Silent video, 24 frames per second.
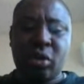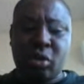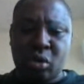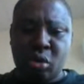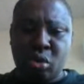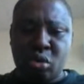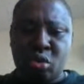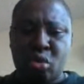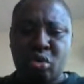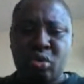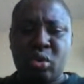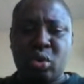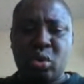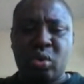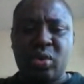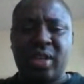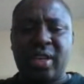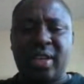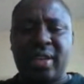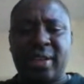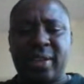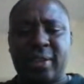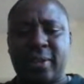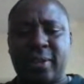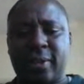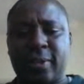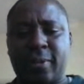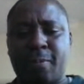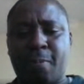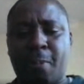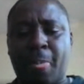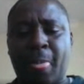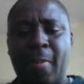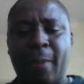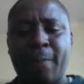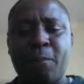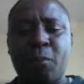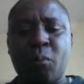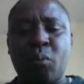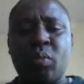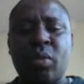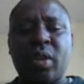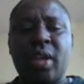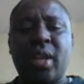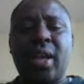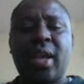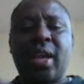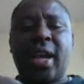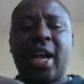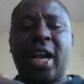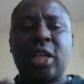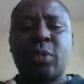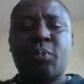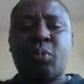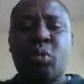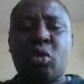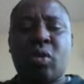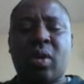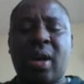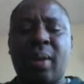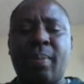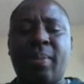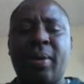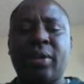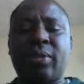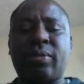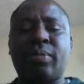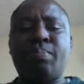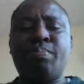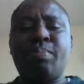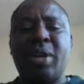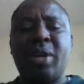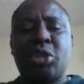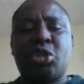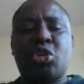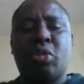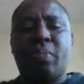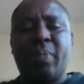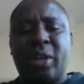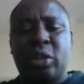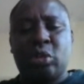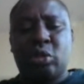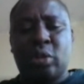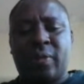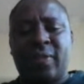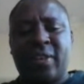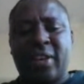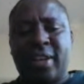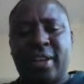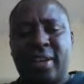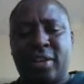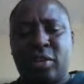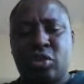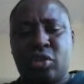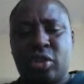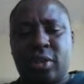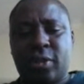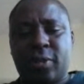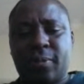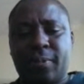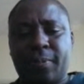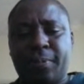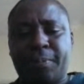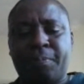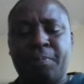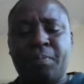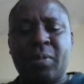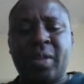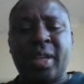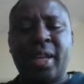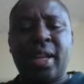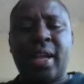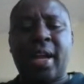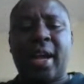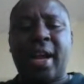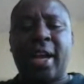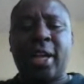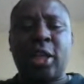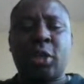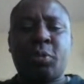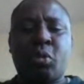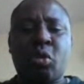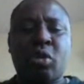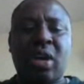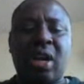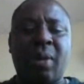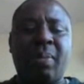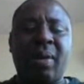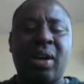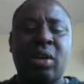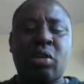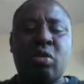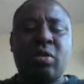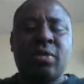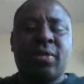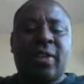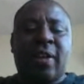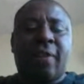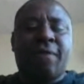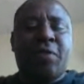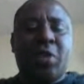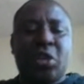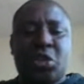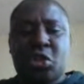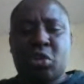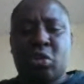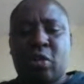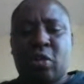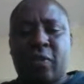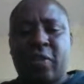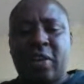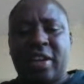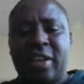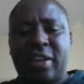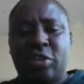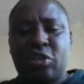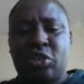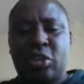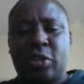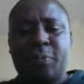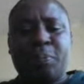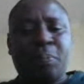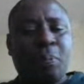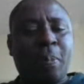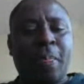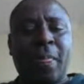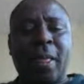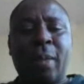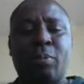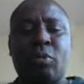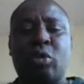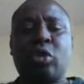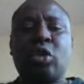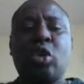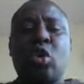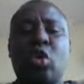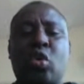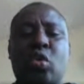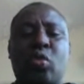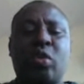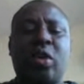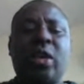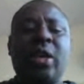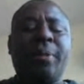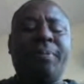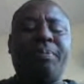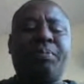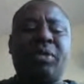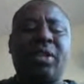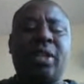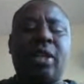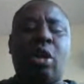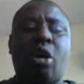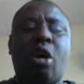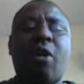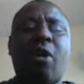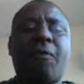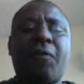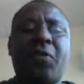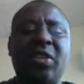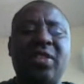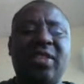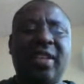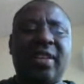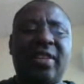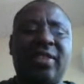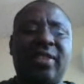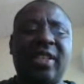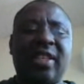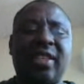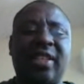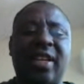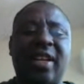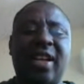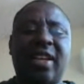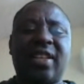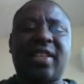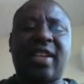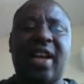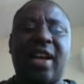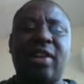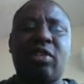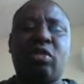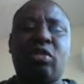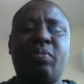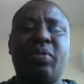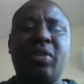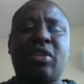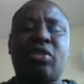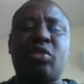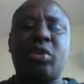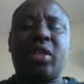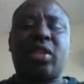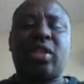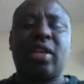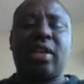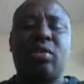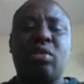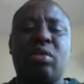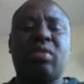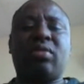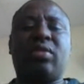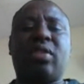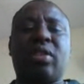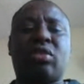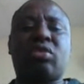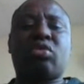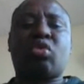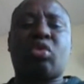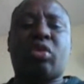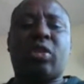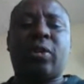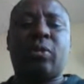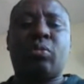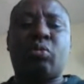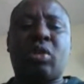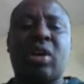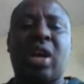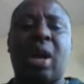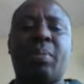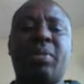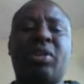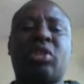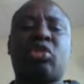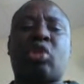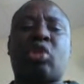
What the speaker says: gluconeogenesis. I spoke about measurement of energy. I spoke about conservation of energy. Because law of physics says energy cannot be created nor destroyed, but can be